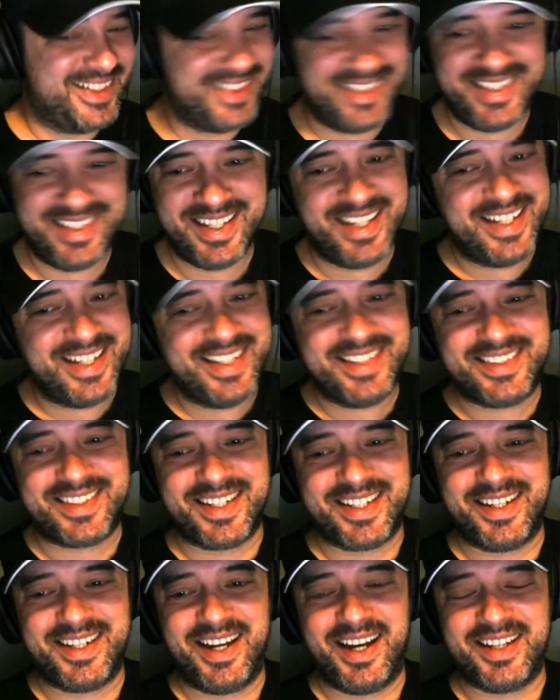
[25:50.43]
I
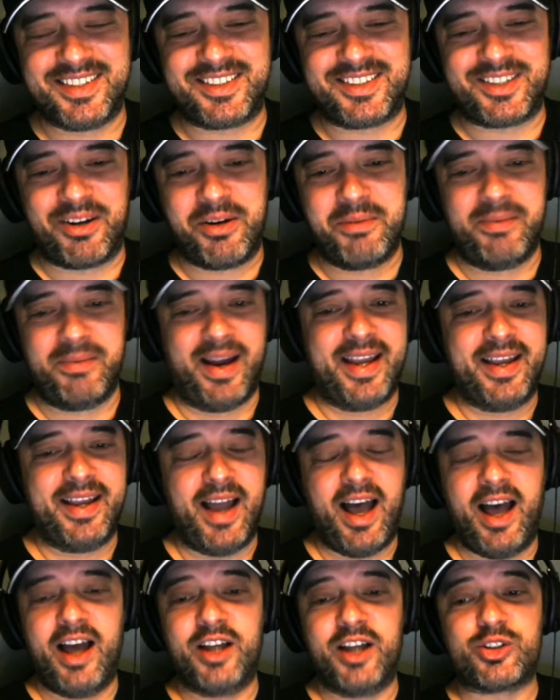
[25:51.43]
said, no, sorry, mate.
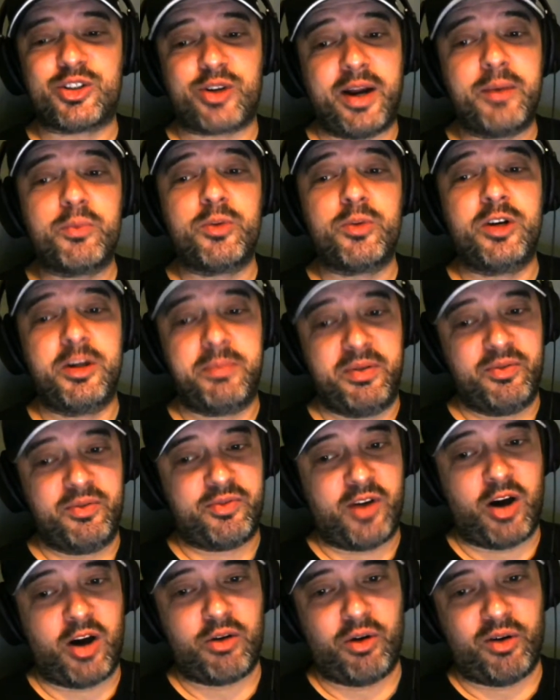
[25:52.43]
Trent wouldn't have been
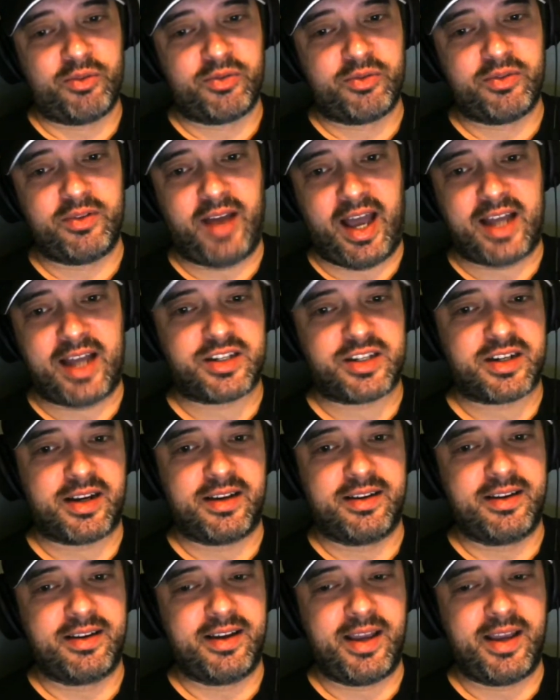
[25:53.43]
far off, actually.